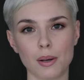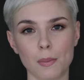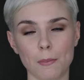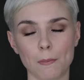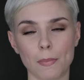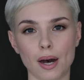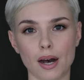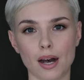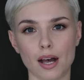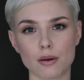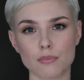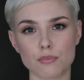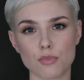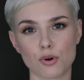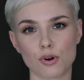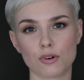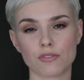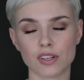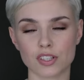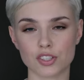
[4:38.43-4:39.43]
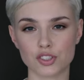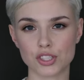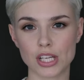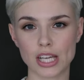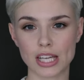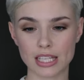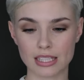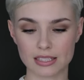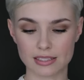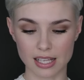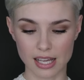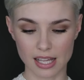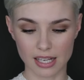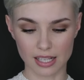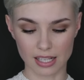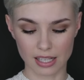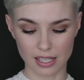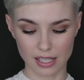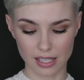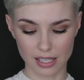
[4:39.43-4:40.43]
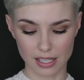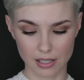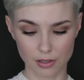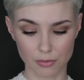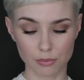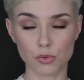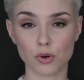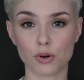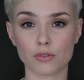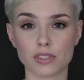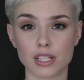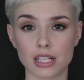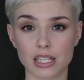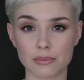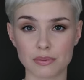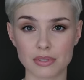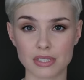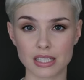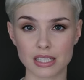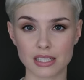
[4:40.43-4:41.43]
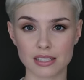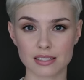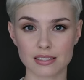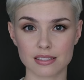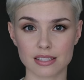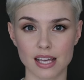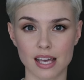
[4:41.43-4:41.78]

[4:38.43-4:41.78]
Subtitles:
buy more of her shades and more of the lipsticks.